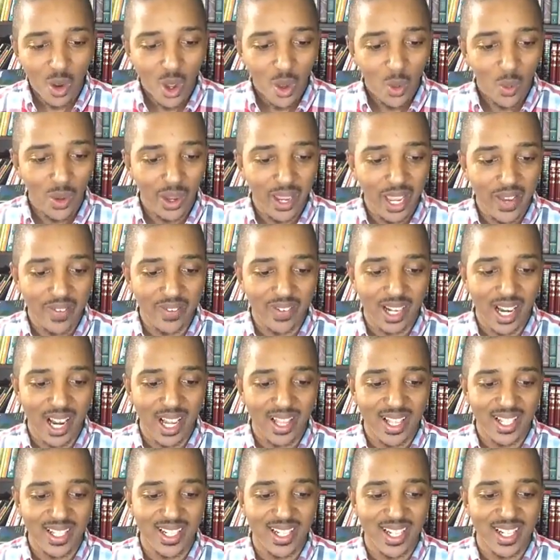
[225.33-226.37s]
We're giving
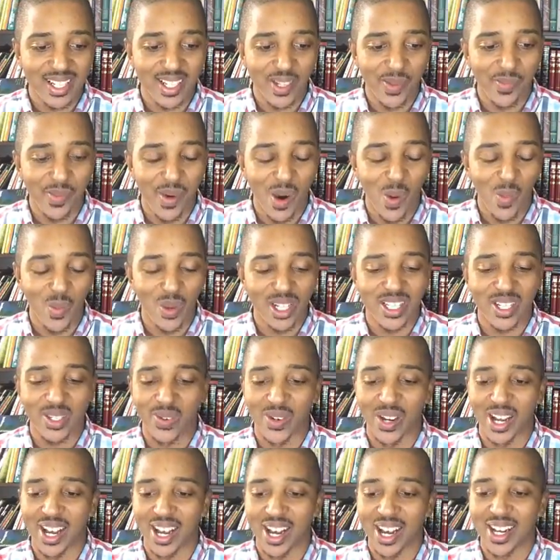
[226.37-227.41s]
others just a moment to
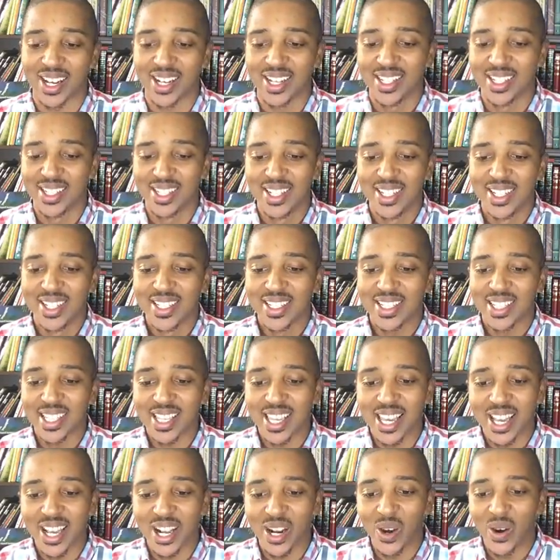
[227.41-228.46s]
uh, to
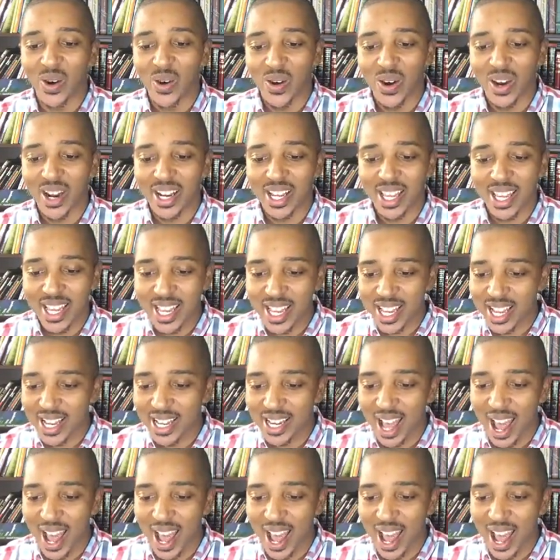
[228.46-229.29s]
get on in.